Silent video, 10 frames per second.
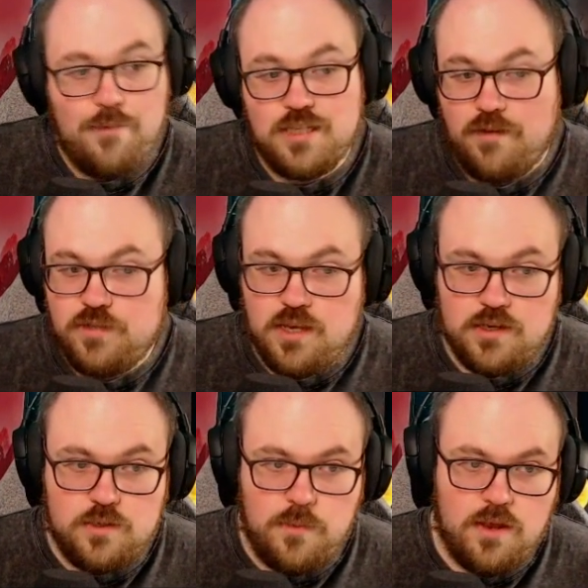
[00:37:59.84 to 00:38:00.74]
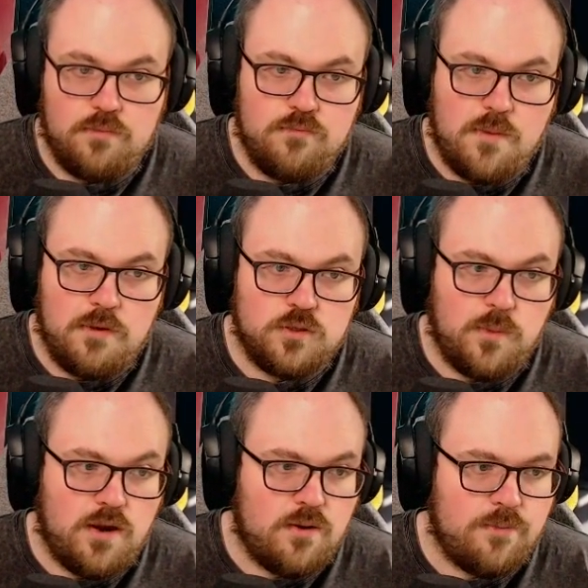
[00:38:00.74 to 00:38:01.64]
that. I was F sixth, but maybe it
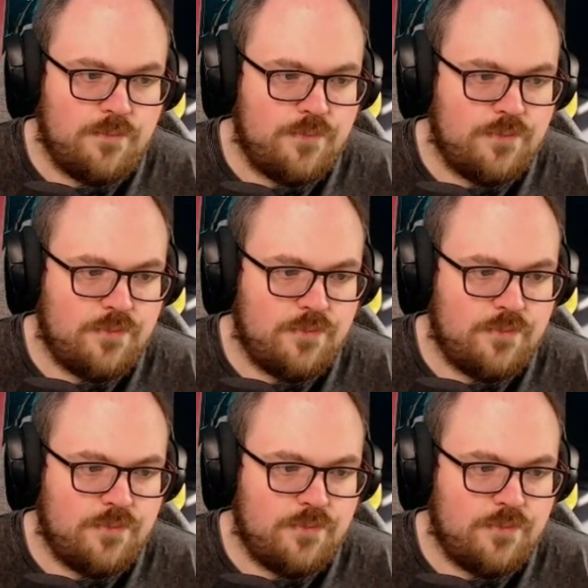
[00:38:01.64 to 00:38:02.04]
was better.